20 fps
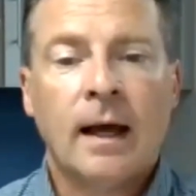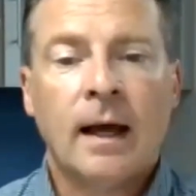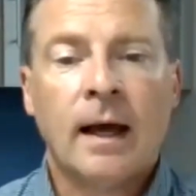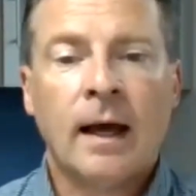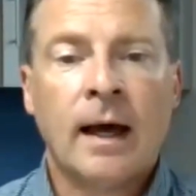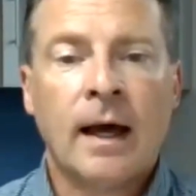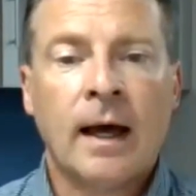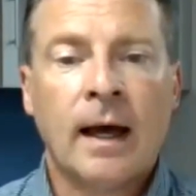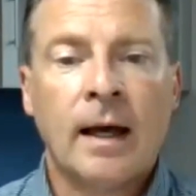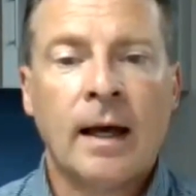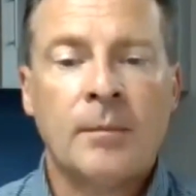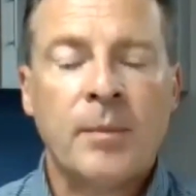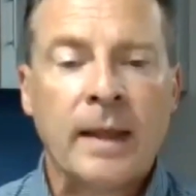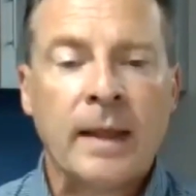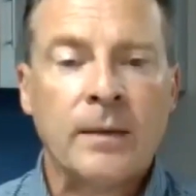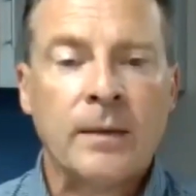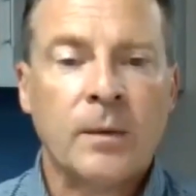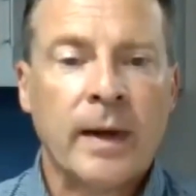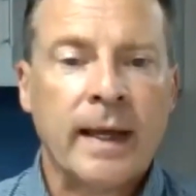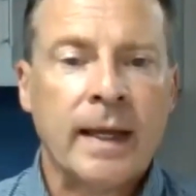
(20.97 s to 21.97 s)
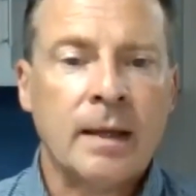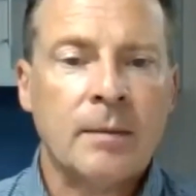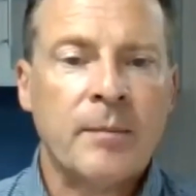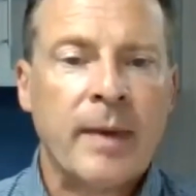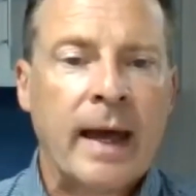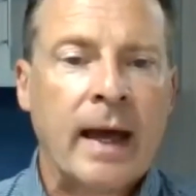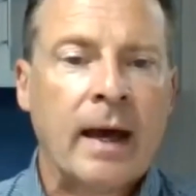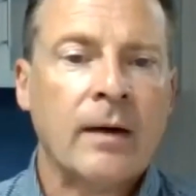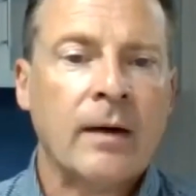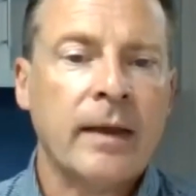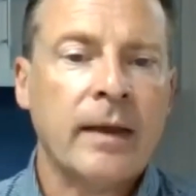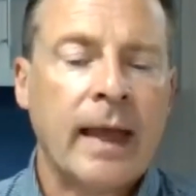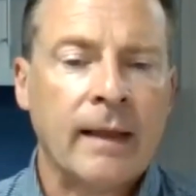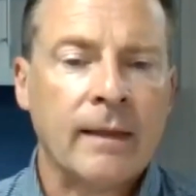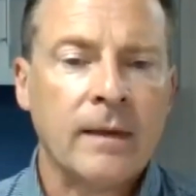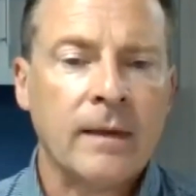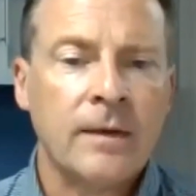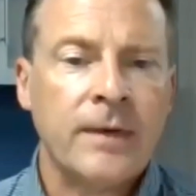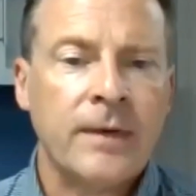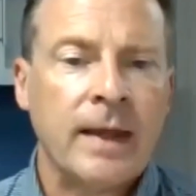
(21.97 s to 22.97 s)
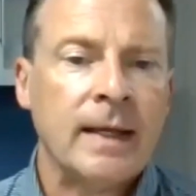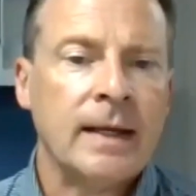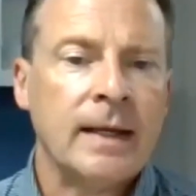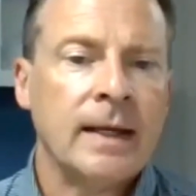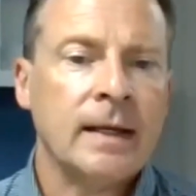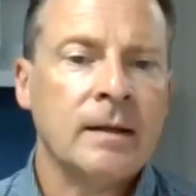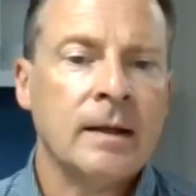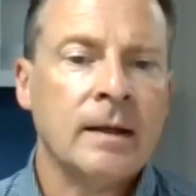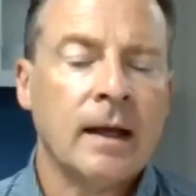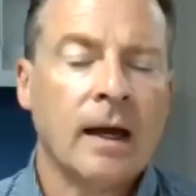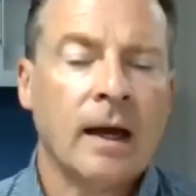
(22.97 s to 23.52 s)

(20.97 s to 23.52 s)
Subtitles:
by the way, about elevating